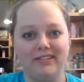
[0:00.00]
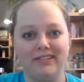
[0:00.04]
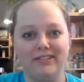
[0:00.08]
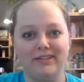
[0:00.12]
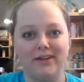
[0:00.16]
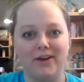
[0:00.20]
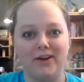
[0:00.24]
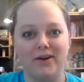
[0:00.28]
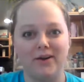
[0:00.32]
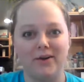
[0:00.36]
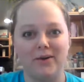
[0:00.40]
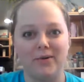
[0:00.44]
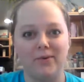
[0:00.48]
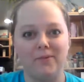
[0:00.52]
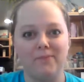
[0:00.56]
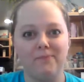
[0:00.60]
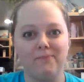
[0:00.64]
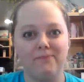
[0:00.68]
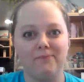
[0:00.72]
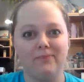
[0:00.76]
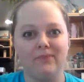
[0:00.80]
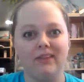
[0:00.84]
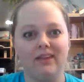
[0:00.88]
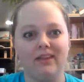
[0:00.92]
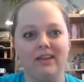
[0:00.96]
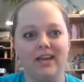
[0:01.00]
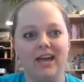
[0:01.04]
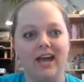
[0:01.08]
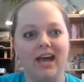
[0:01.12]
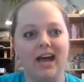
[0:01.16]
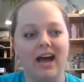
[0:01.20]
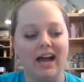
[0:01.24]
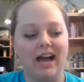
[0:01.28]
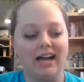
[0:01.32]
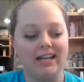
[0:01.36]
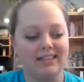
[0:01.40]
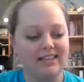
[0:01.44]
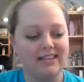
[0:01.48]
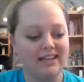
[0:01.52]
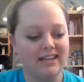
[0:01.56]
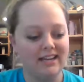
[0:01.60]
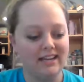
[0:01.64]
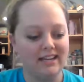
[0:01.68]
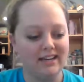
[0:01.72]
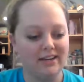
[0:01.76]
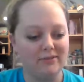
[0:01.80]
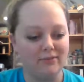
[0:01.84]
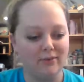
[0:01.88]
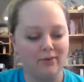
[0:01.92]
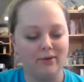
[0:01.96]
So I
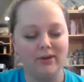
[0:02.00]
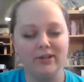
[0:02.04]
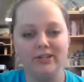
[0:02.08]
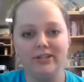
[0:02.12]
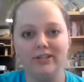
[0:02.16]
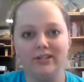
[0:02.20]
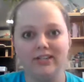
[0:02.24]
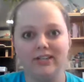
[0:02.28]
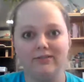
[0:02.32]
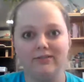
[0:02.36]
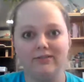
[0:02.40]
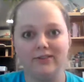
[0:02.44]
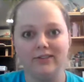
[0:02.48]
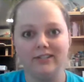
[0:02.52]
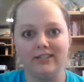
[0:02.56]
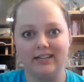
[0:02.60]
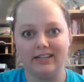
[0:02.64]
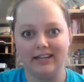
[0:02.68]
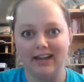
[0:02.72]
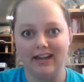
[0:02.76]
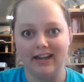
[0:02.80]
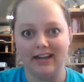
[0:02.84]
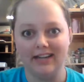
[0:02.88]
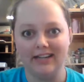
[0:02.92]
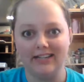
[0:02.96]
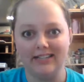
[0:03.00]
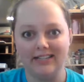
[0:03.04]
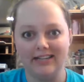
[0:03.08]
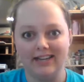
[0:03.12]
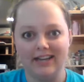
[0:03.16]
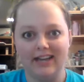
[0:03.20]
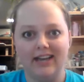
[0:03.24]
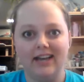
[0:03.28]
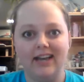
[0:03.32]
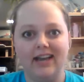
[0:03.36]
think, unfortunately, for tonight,